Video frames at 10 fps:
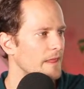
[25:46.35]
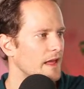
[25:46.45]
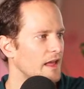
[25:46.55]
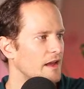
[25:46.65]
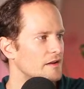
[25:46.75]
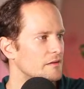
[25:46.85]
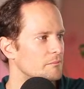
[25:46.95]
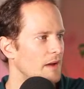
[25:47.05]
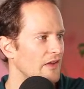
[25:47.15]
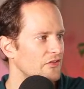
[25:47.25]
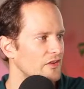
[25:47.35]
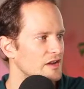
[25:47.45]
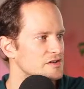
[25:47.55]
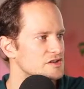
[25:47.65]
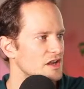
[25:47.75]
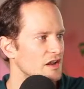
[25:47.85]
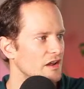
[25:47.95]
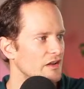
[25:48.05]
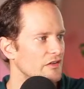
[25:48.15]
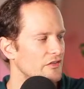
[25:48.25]
And message
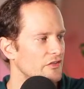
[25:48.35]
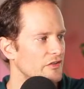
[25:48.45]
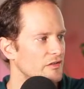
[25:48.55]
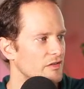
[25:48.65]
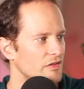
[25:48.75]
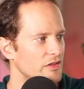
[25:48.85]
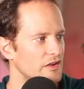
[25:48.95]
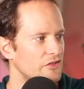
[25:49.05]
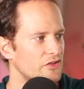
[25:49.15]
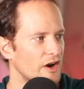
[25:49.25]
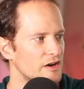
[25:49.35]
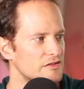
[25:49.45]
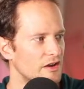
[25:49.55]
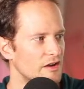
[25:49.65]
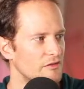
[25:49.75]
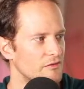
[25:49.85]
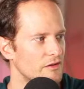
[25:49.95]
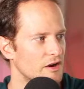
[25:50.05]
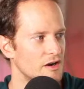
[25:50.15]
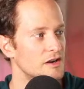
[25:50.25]
is the start of,
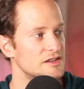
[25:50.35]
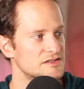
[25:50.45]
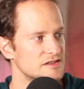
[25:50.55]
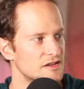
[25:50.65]
or it's